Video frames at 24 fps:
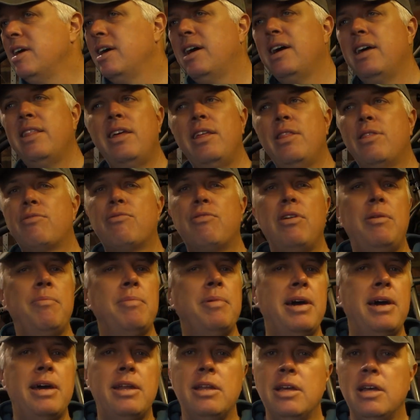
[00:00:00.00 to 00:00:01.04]
and then
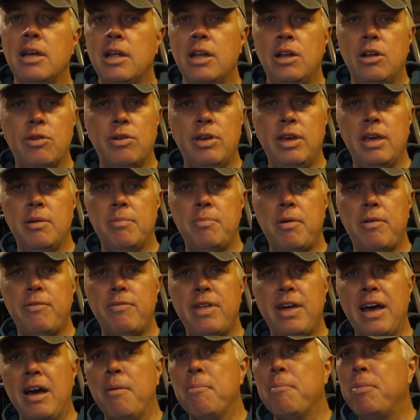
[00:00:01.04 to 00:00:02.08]
three-man looking above
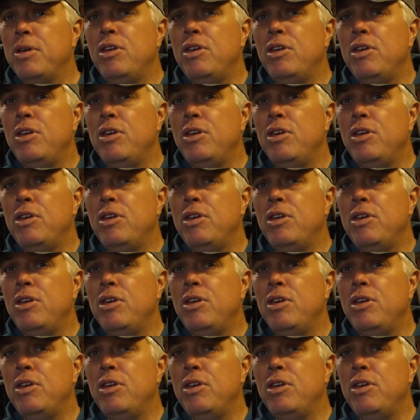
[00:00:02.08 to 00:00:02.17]
that.